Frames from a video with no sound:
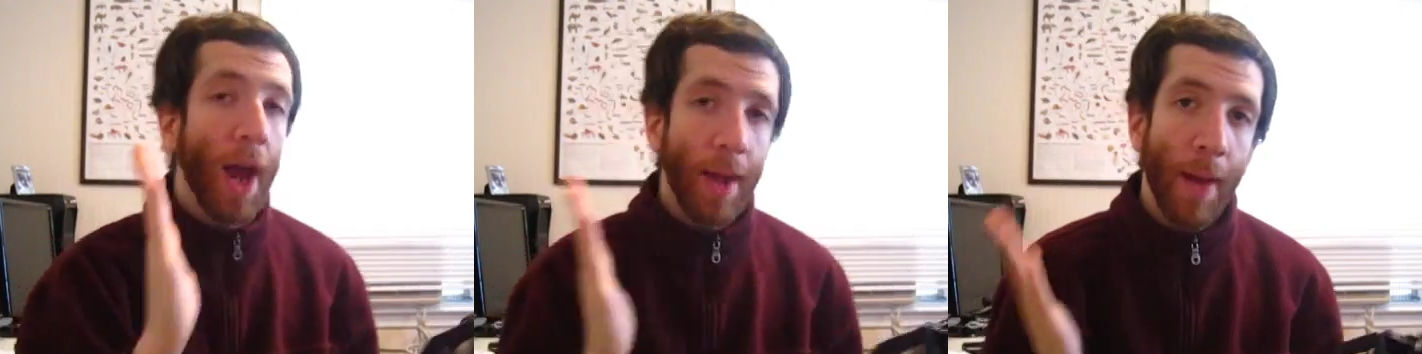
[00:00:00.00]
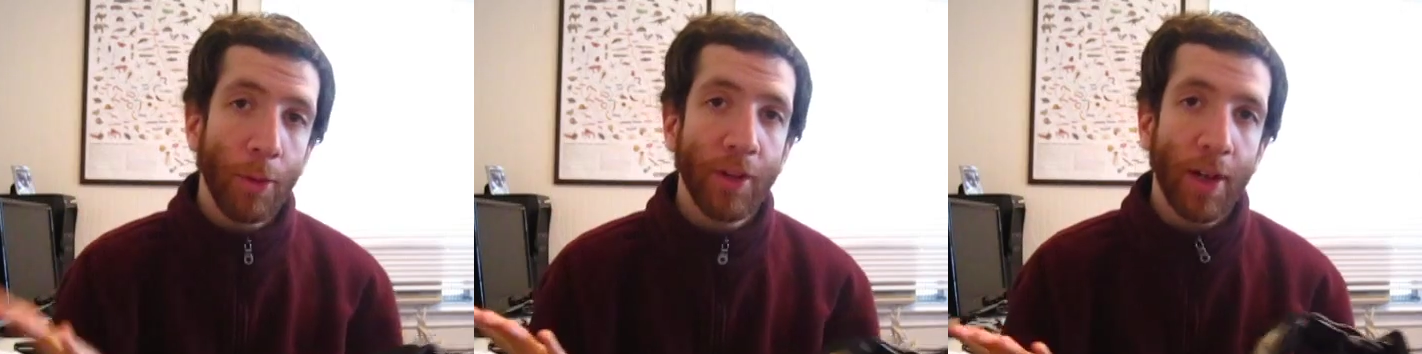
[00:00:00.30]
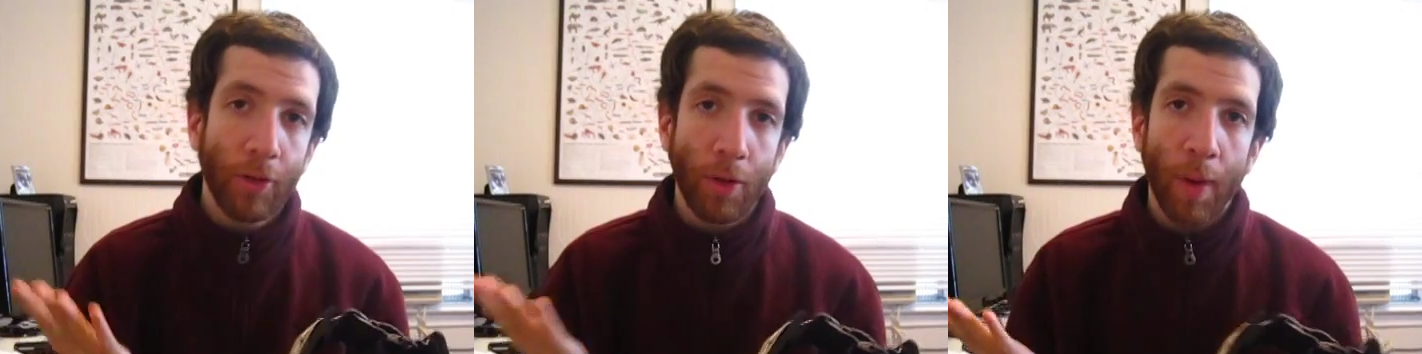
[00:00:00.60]
and that was
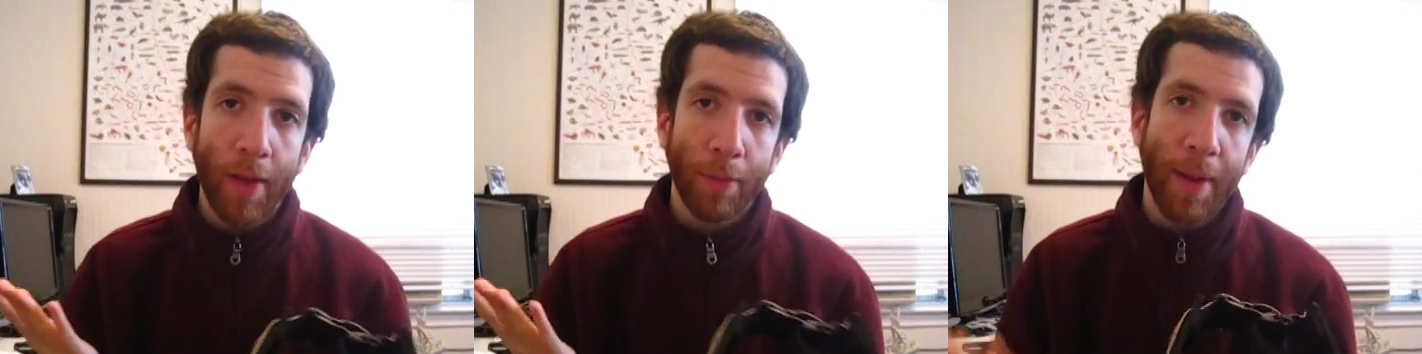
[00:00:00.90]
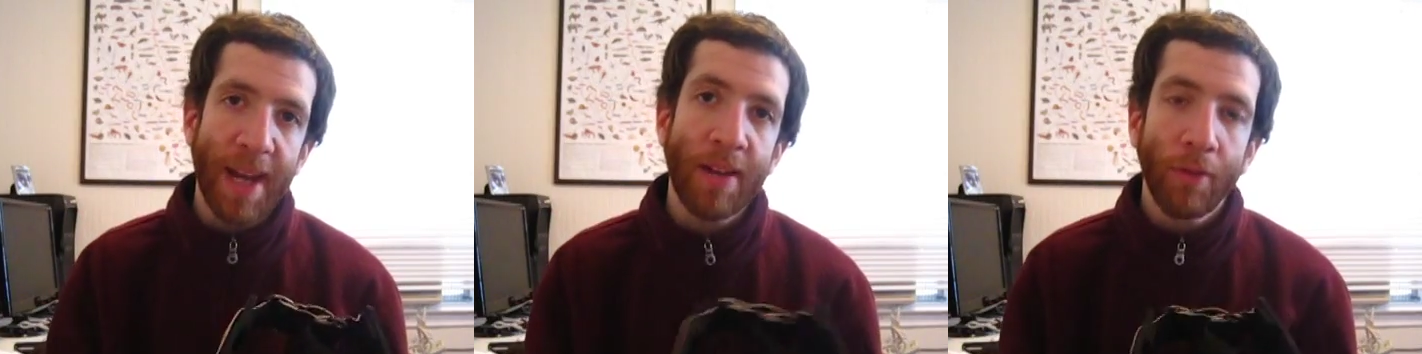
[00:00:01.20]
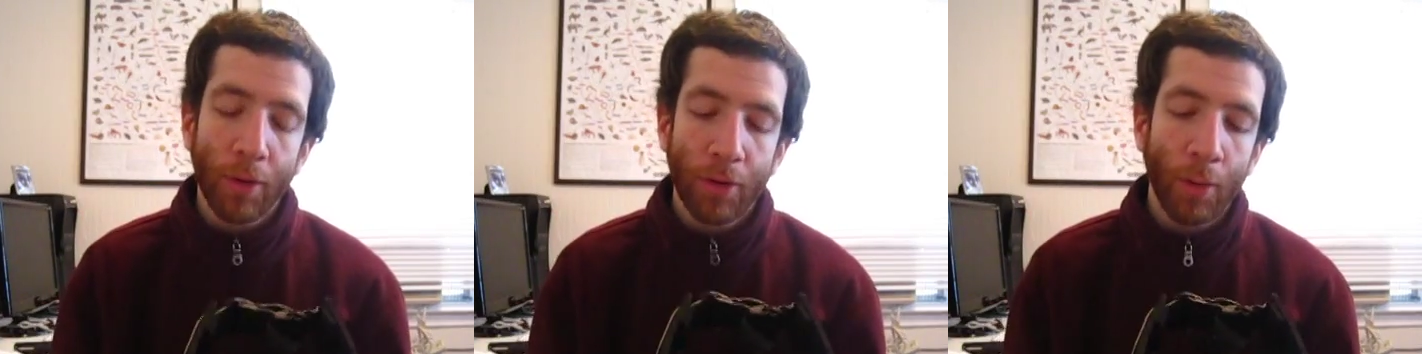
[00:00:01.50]
actually rather
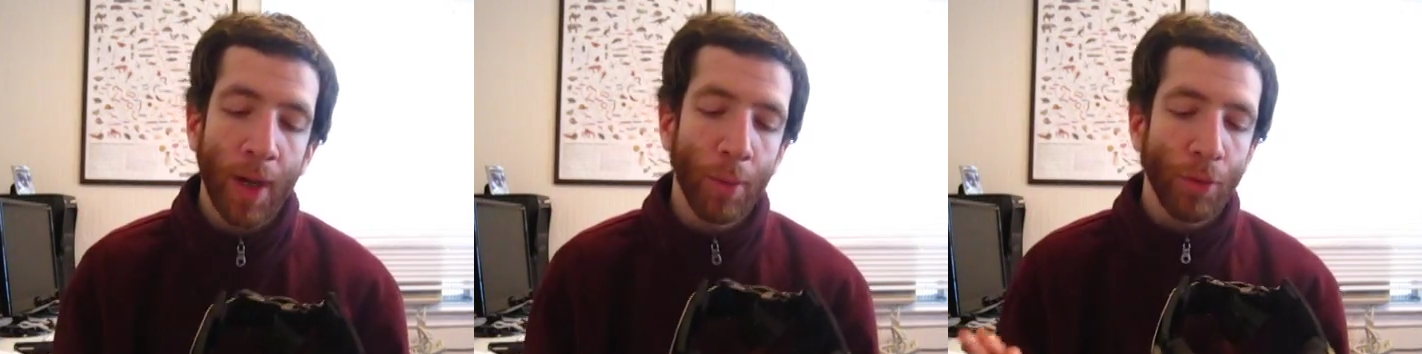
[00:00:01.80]
painful to wear.